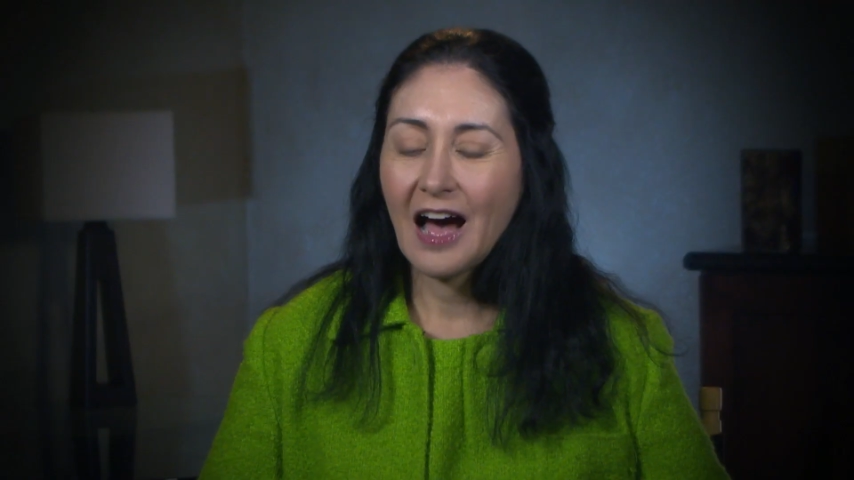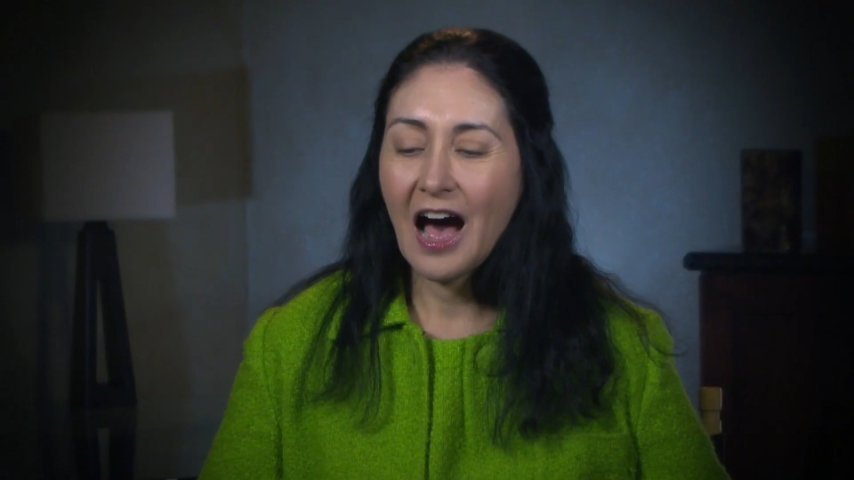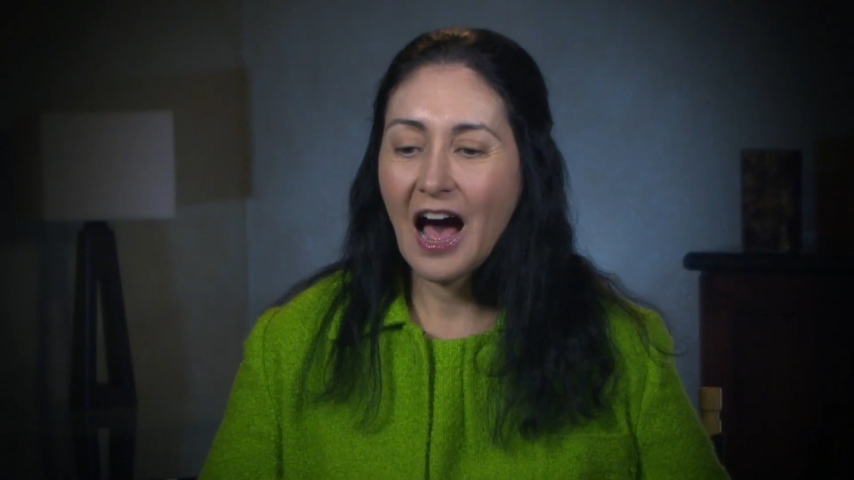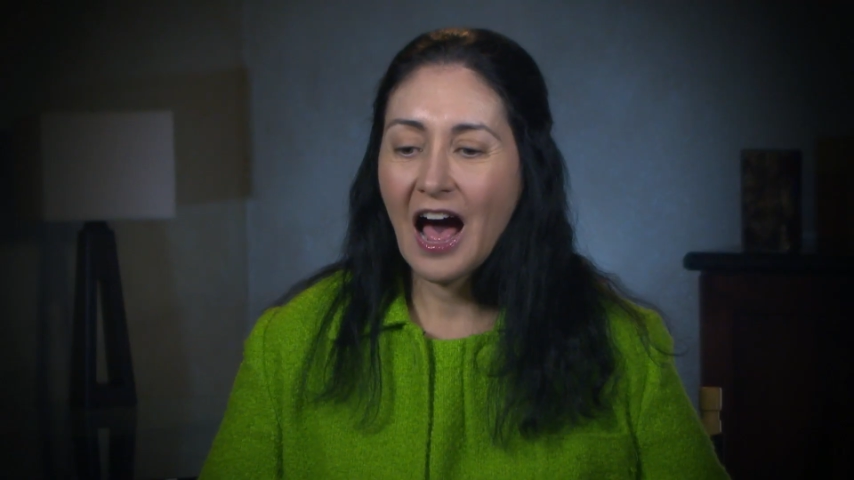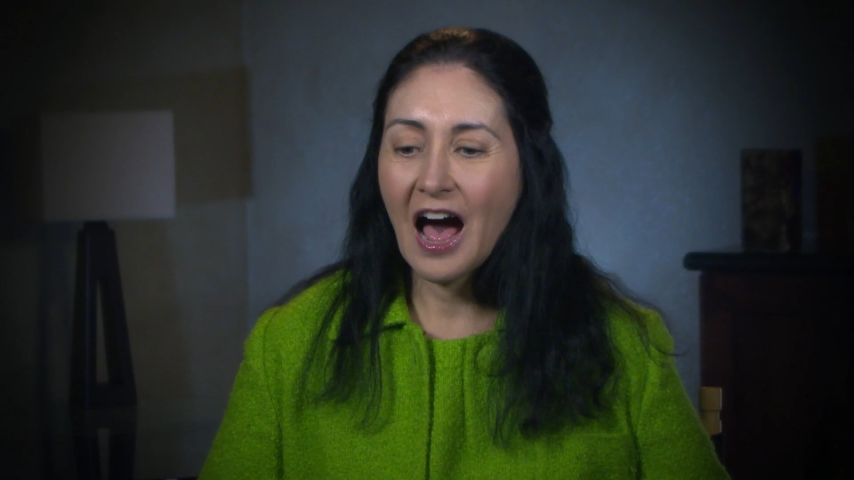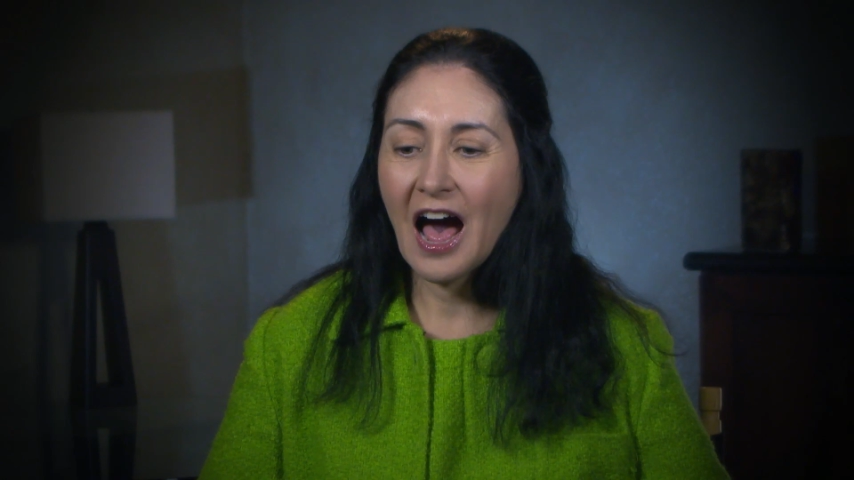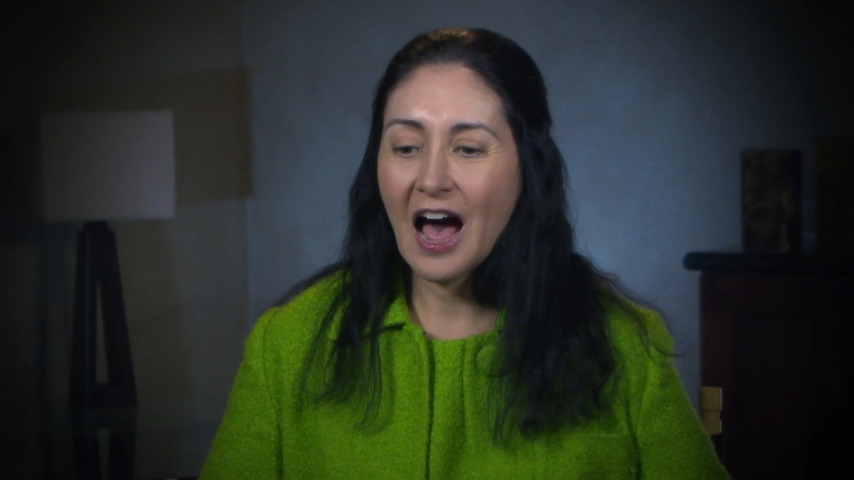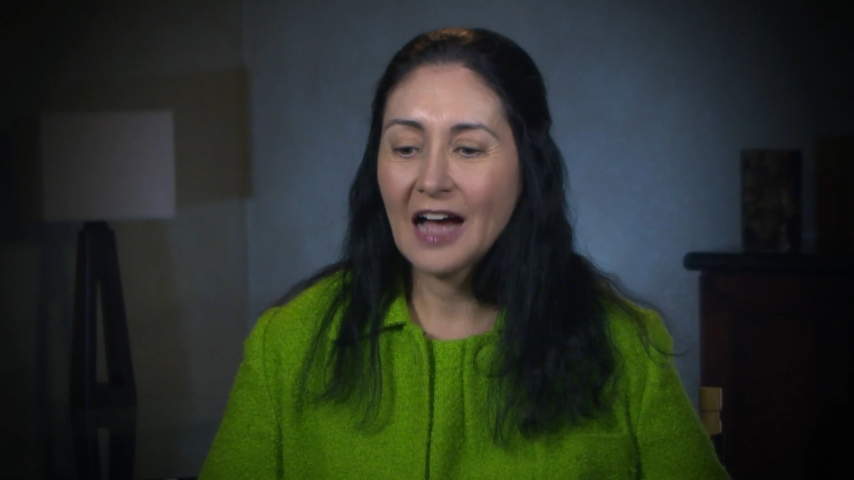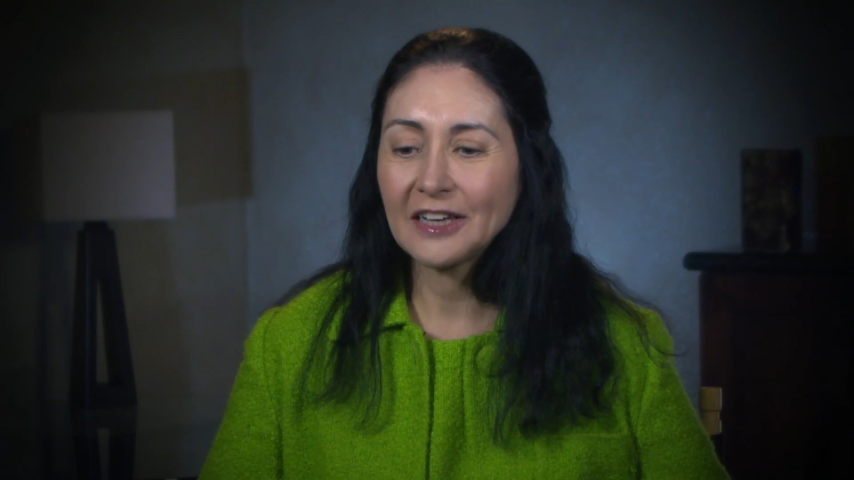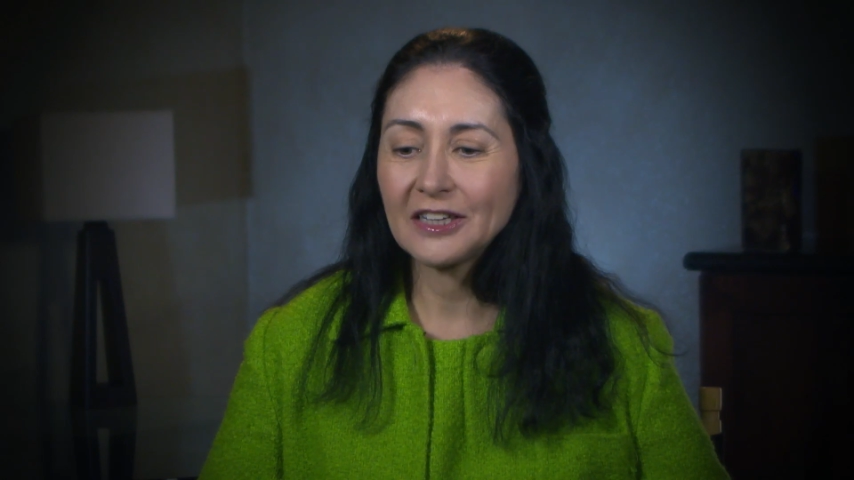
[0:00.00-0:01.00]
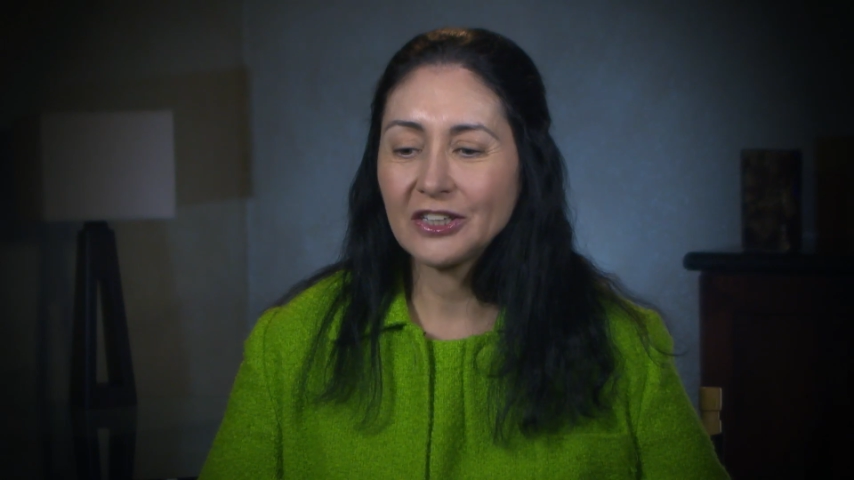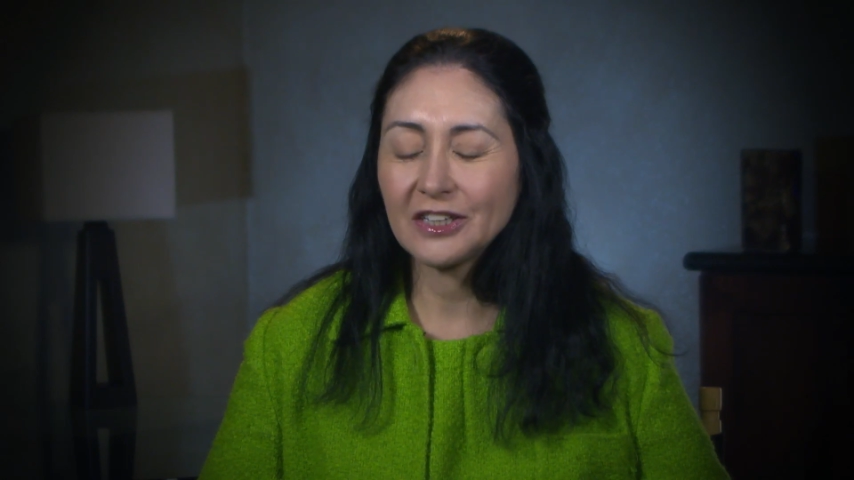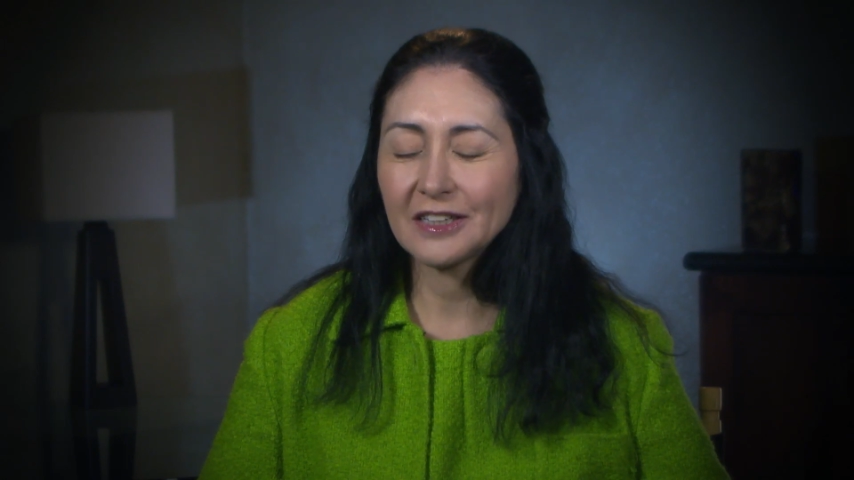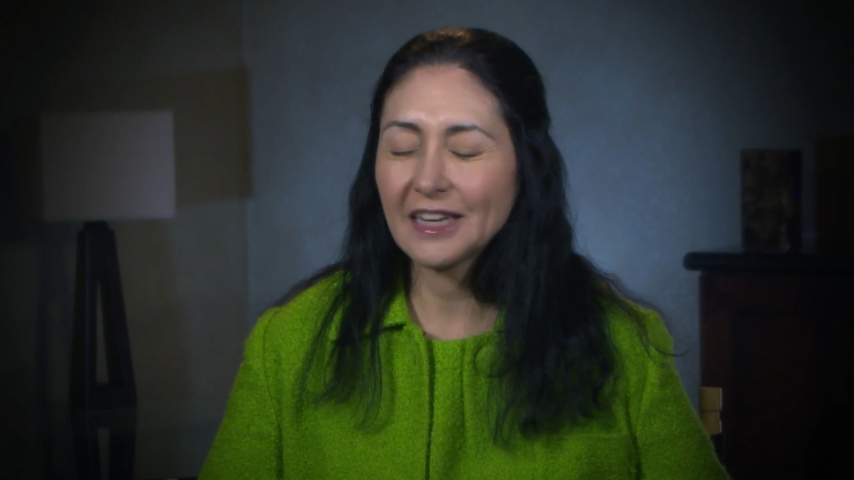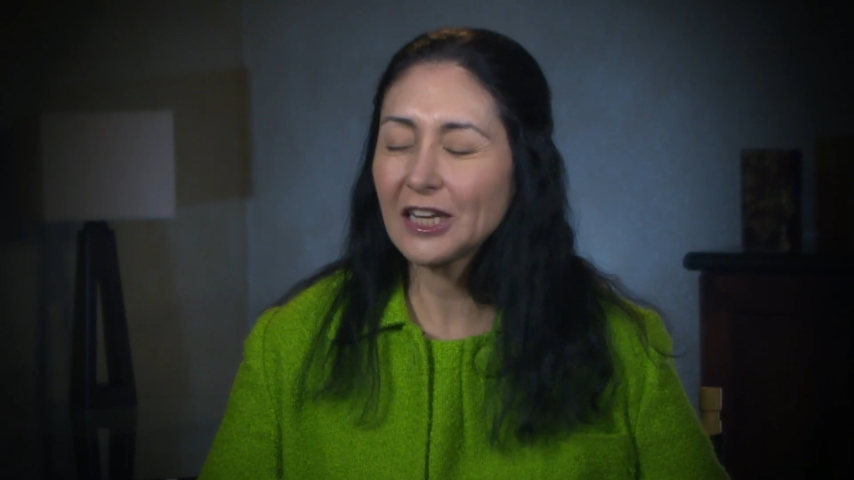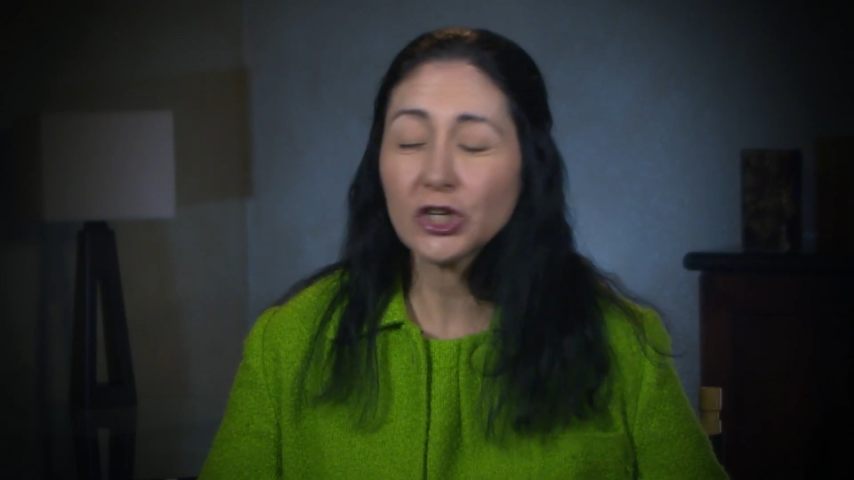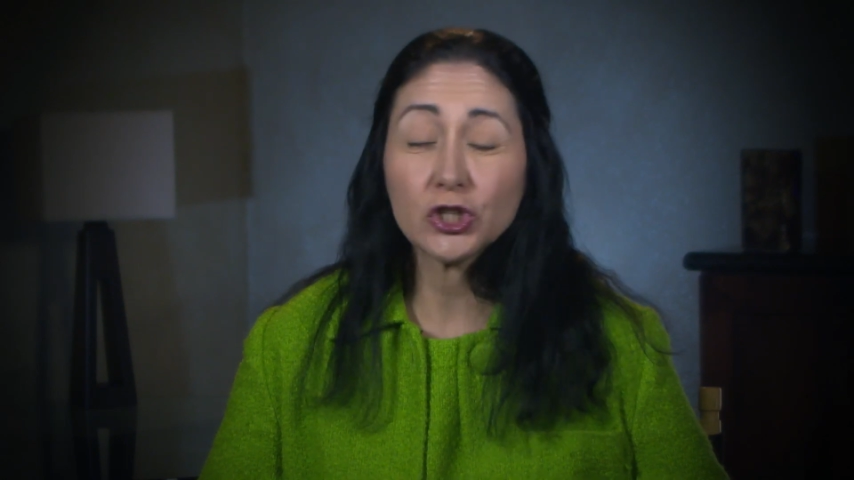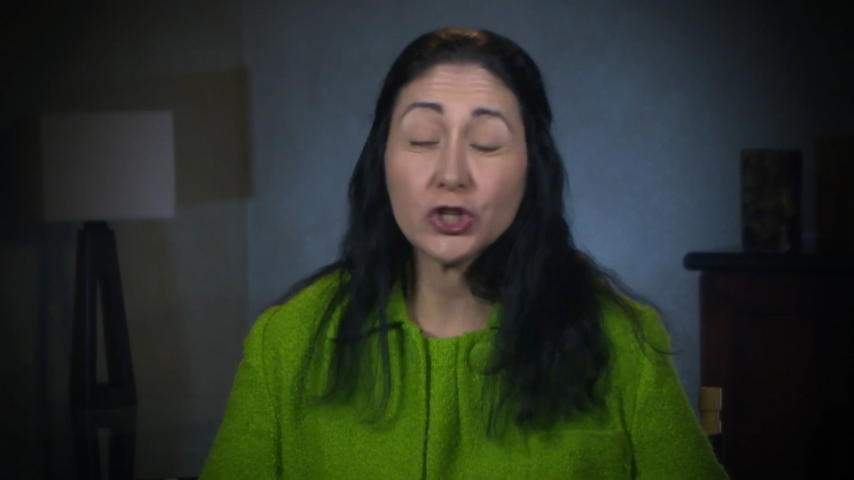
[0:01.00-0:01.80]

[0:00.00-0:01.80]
Uh, he looks